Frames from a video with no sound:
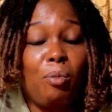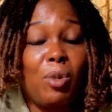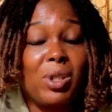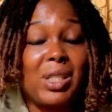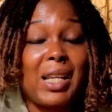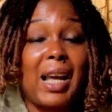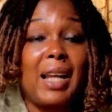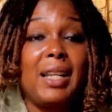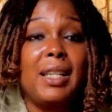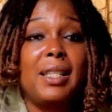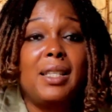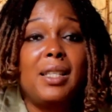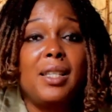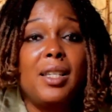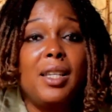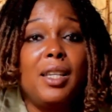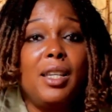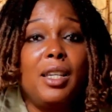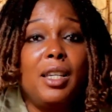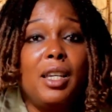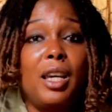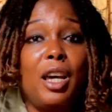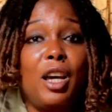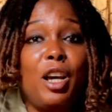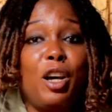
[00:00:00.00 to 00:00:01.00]

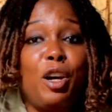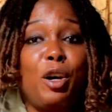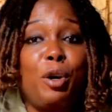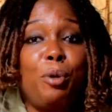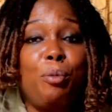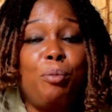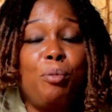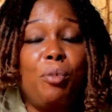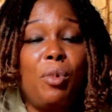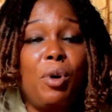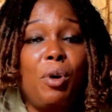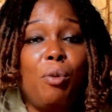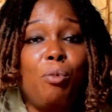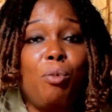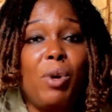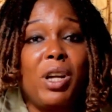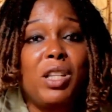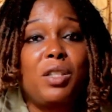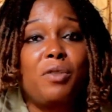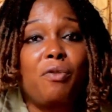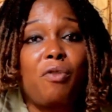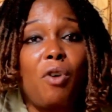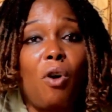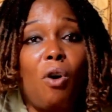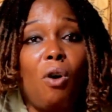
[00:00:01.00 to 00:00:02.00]
mortality
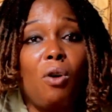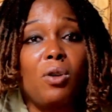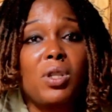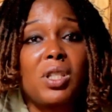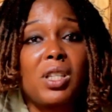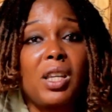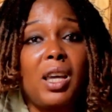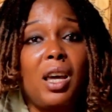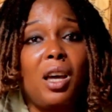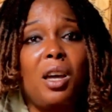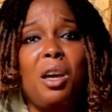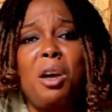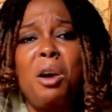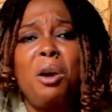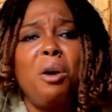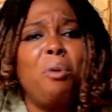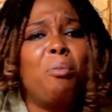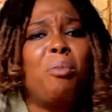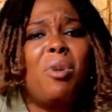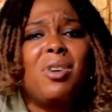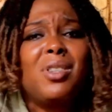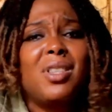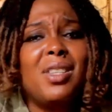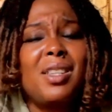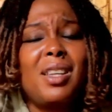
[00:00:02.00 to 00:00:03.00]
rate for us here.
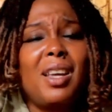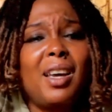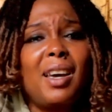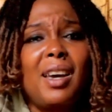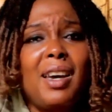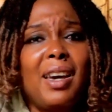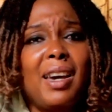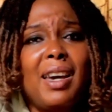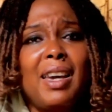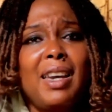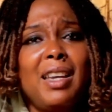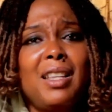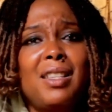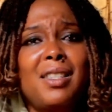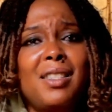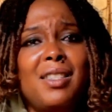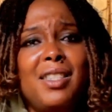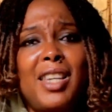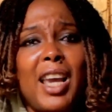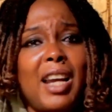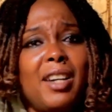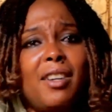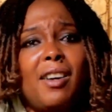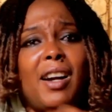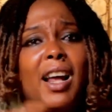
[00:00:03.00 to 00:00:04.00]
But it's
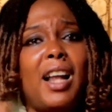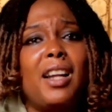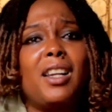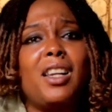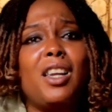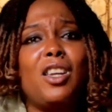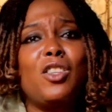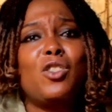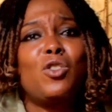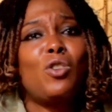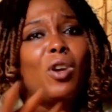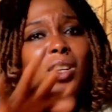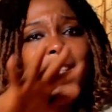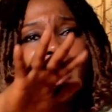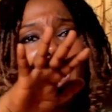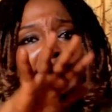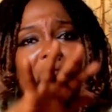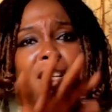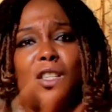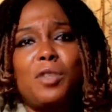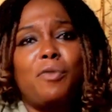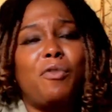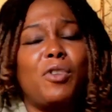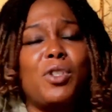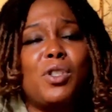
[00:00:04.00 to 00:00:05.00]
general. It's not
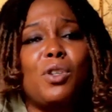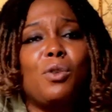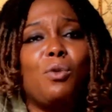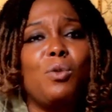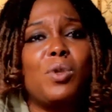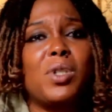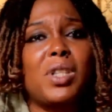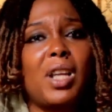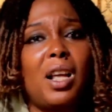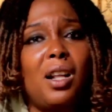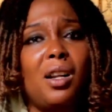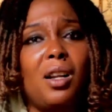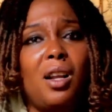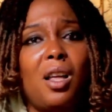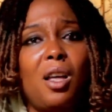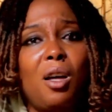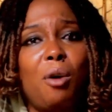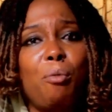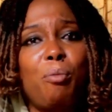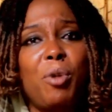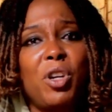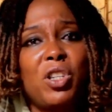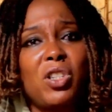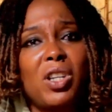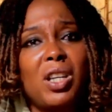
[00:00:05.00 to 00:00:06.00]
that it's for sickle cell
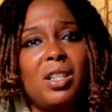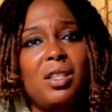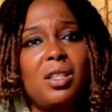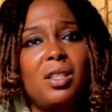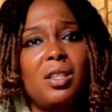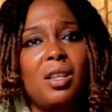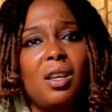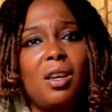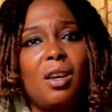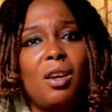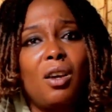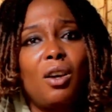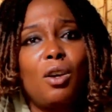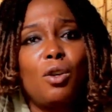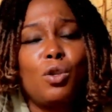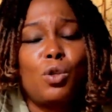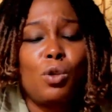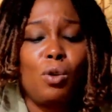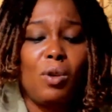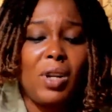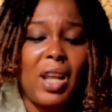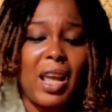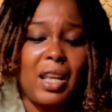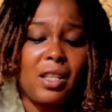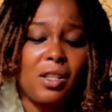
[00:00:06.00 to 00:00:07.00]
patients.
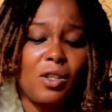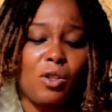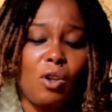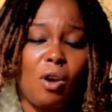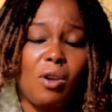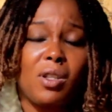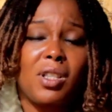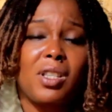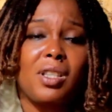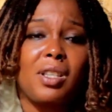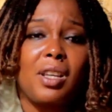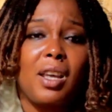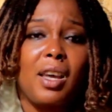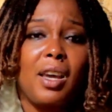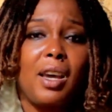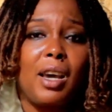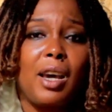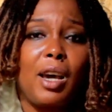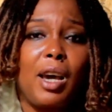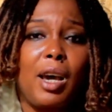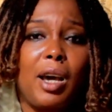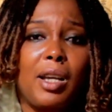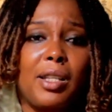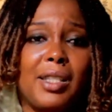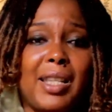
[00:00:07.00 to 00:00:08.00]
So let's not
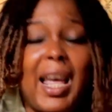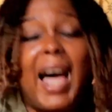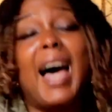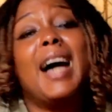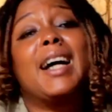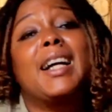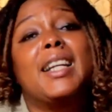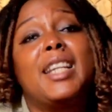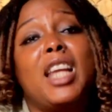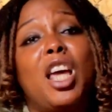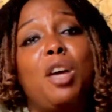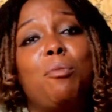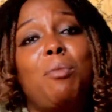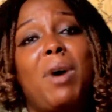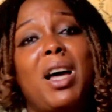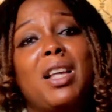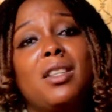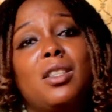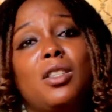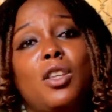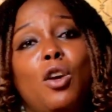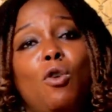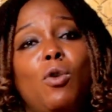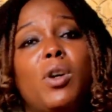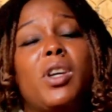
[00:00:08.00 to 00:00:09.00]
tag them
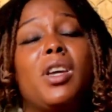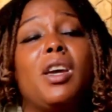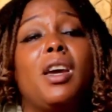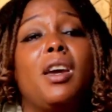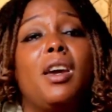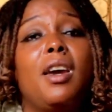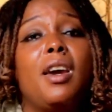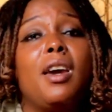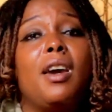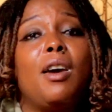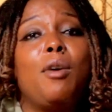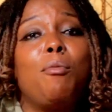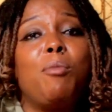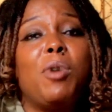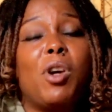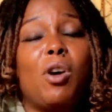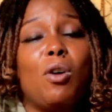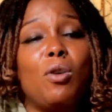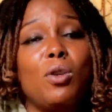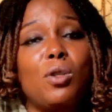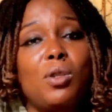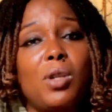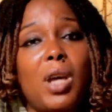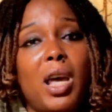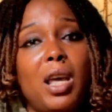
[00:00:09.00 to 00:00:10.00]
and say, okay,
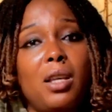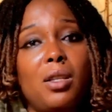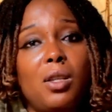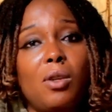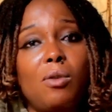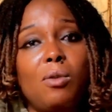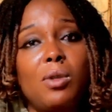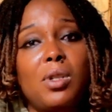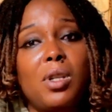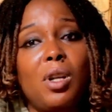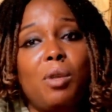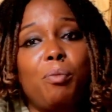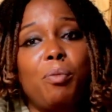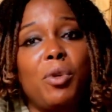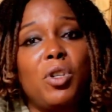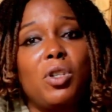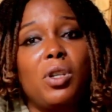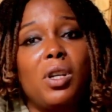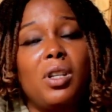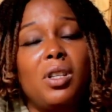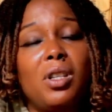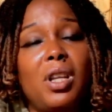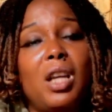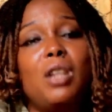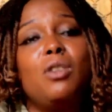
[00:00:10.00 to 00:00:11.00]
because you're a sickle cell
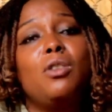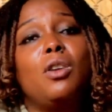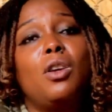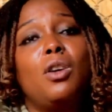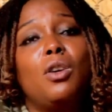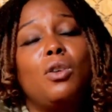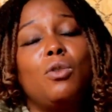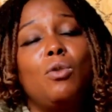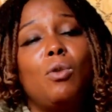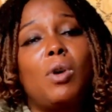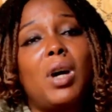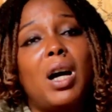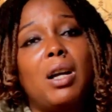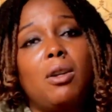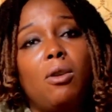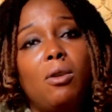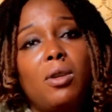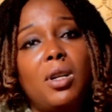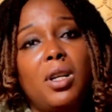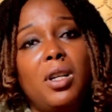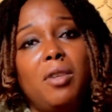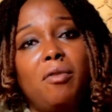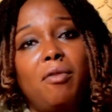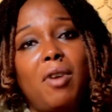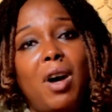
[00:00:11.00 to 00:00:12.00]
patient, then you
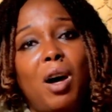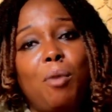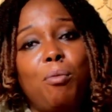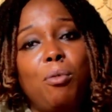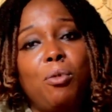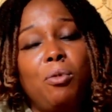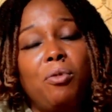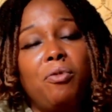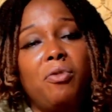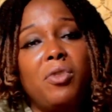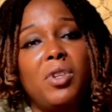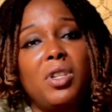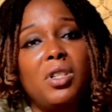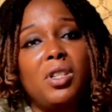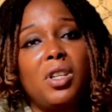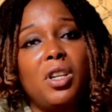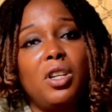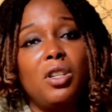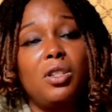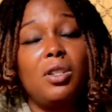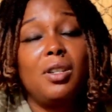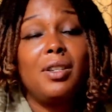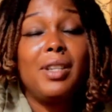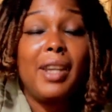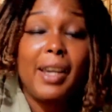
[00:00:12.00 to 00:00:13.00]
cannot live above this
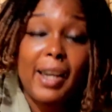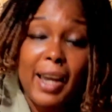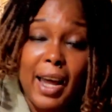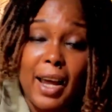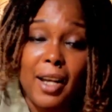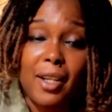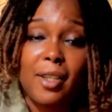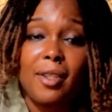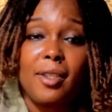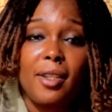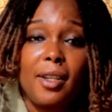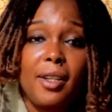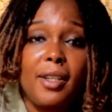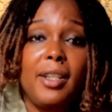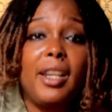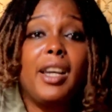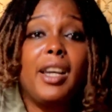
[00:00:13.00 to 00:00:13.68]
age. They can't